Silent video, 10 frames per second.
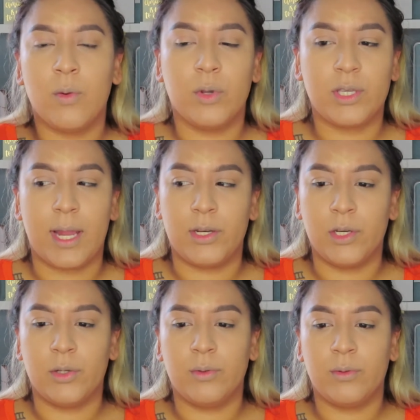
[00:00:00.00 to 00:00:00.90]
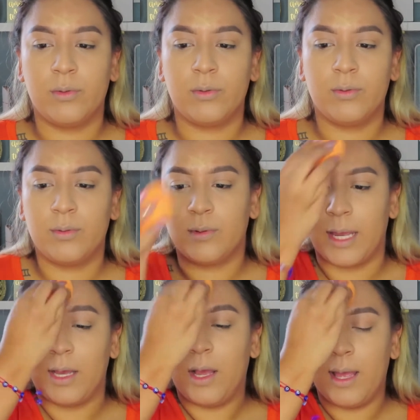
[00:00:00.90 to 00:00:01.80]
which I do,
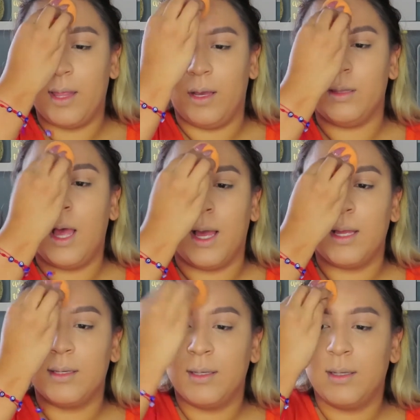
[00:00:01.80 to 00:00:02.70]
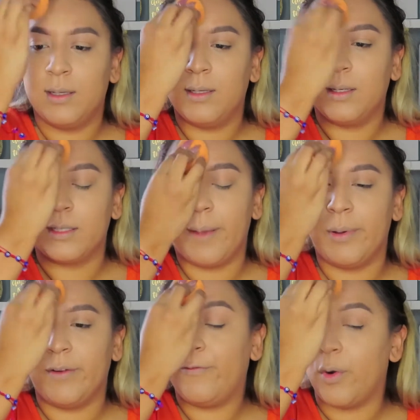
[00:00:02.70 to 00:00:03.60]
like hella a lot, because I
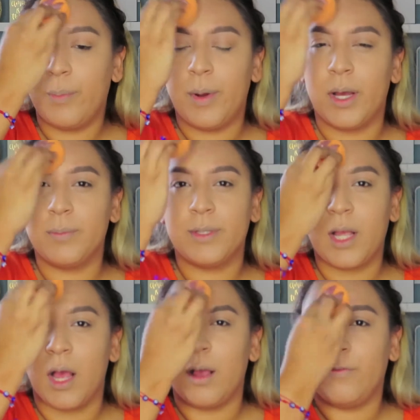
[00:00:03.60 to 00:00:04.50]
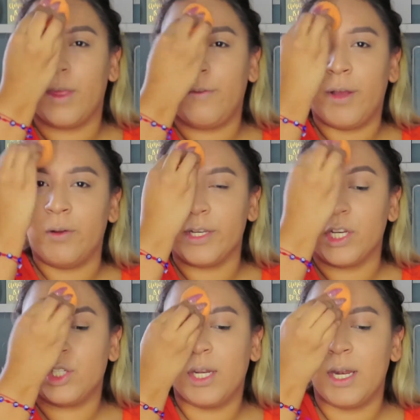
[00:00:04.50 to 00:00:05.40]
put 4 pumps of the
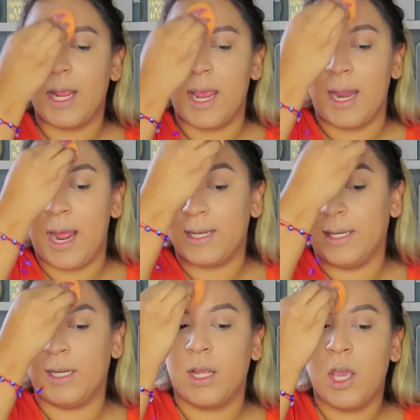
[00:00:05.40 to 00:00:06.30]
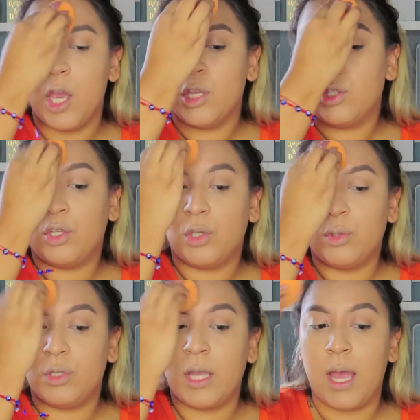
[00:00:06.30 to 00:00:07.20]
foundation and I did
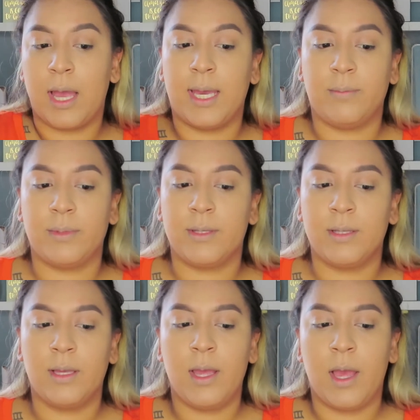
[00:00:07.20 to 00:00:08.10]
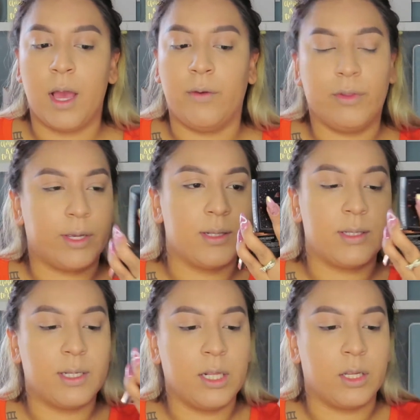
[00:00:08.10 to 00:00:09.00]
2 times of the
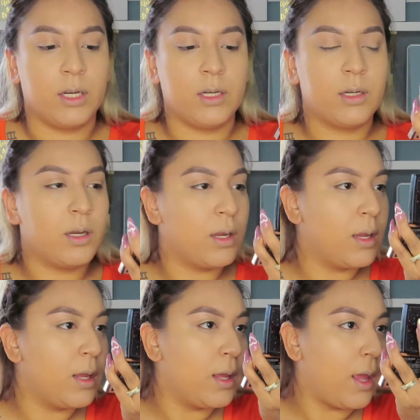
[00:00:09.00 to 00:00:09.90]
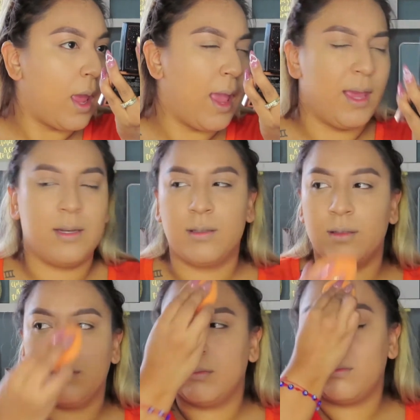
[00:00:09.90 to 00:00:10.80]
concealer, and
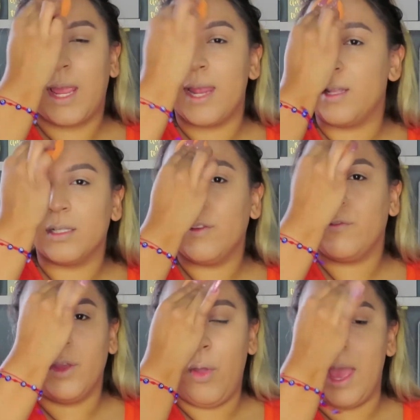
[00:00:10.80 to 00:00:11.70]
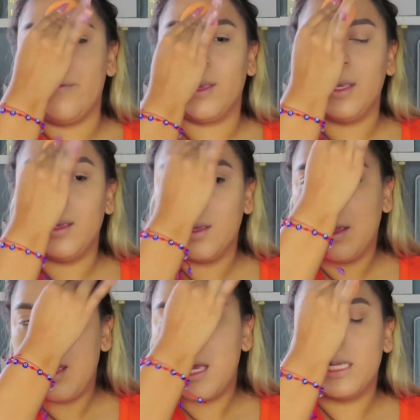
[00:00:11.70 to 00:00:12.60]
it doesn't feel heavy.
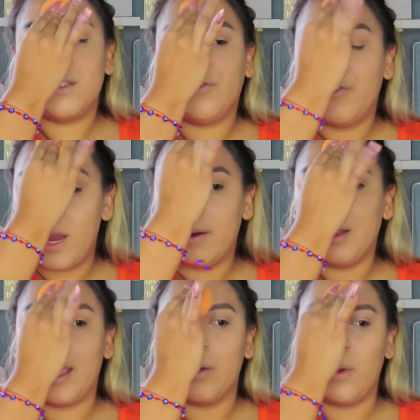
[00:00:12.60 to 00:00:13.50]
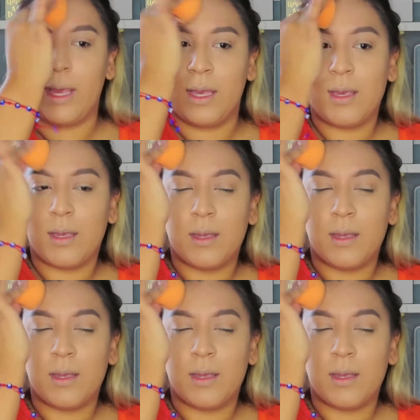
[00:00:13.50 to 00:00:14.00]
It's very lightweight,